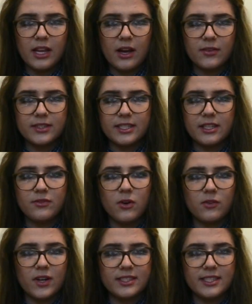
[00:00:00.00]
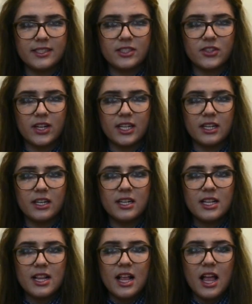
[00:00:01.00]
narrative of our teaser trailer
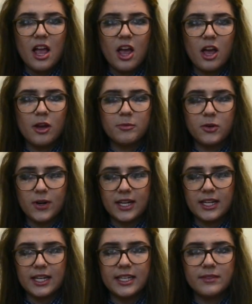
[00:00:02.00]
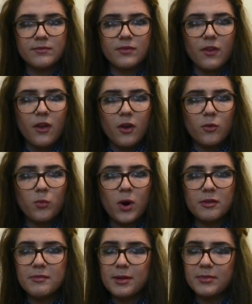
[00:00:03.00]
correctly.
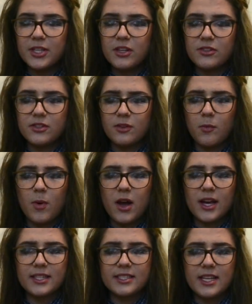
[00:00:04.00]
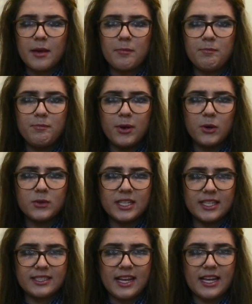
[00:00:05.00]
One member used the words
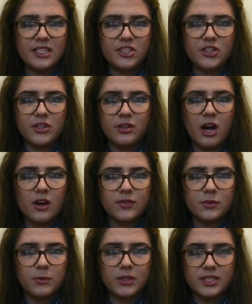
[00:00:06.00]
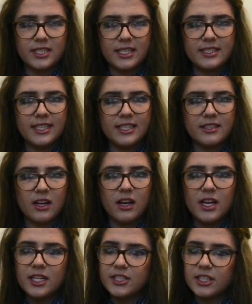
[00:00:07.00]
building tension after watching the teaser,
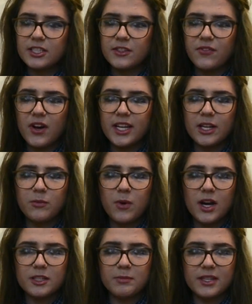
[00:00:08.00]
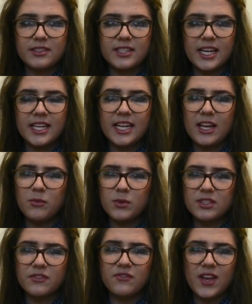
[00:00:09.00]
justifying their words by stating it
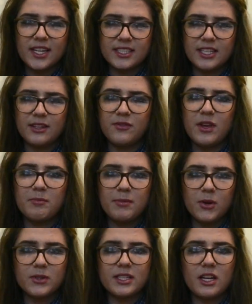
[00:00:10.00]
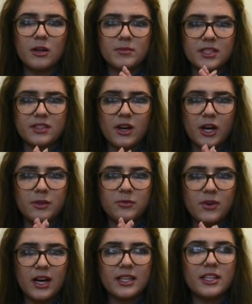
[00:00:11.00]
was effective in building up this hype
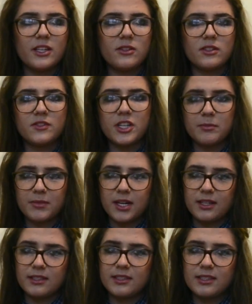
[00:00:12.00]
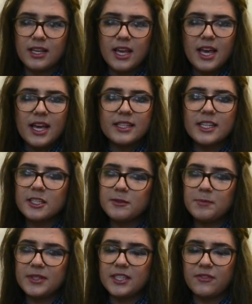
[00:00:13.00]
throughout the use of jump cuts. This
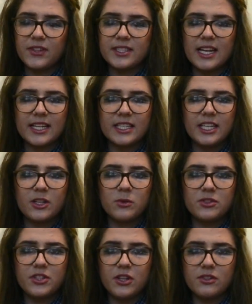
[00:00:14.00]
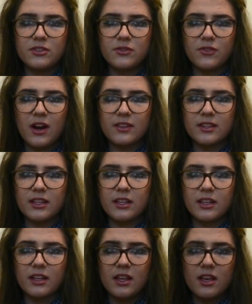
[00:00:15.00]
specific technique was used throughout the
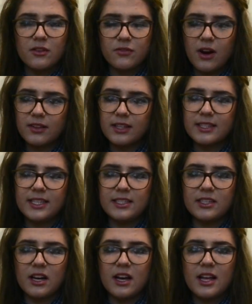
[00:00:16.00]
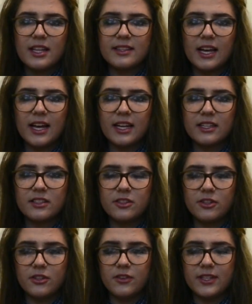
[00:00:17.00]
teaser
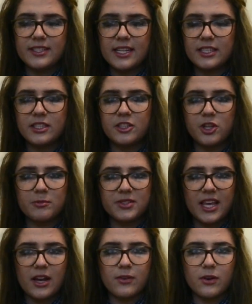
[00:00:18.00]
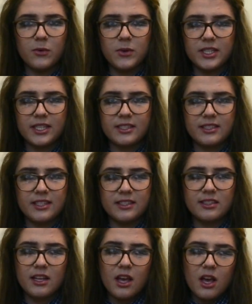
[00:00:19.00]
intended to jump scare our
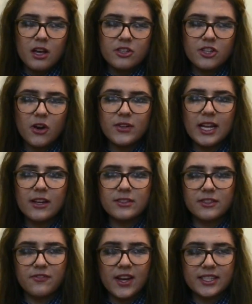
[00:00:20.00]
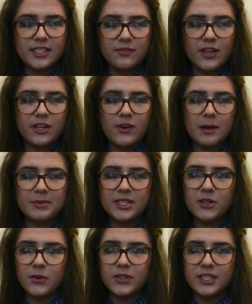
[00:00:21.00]
audiences, showing that it was effective in grabbing
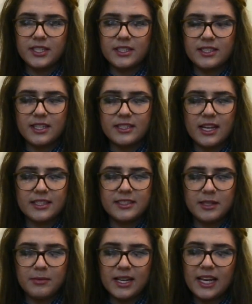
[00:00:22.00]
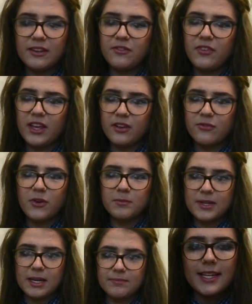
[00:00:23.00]
the audiences and stimulating fear from
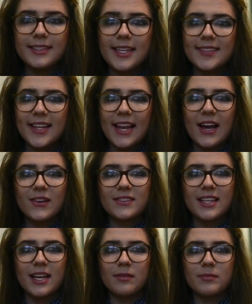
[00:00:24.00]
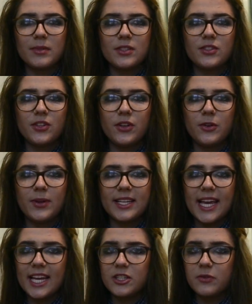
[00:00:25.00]
them. This allowed them to
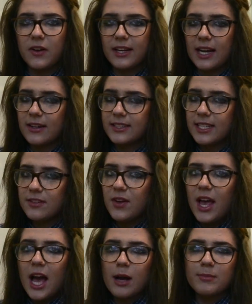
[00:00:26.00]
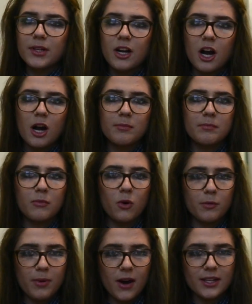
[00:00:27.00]
engage with our narrative and become
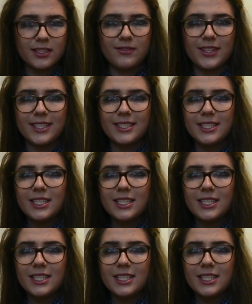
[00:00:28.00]
more a part of it,